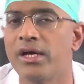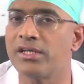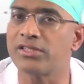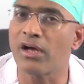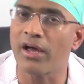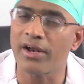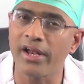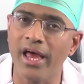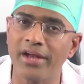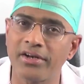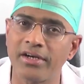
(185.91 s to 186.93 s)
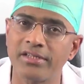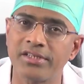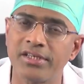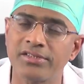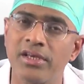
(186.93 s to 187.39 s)
It is a coronary artery
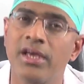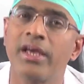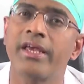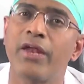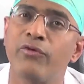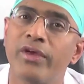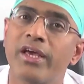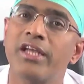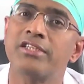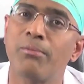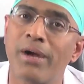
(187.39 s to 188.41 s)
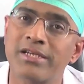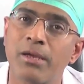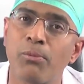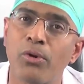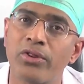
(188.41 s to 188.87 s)
disease. Can we increase the blood
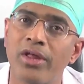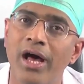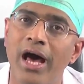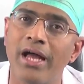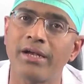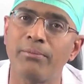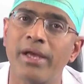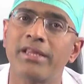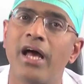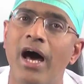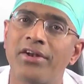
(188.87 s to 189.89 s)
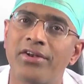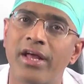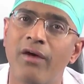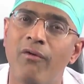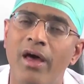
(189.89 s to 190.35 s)
supply to the heart, make the heart
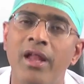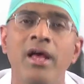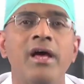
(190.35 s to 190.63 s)
recover?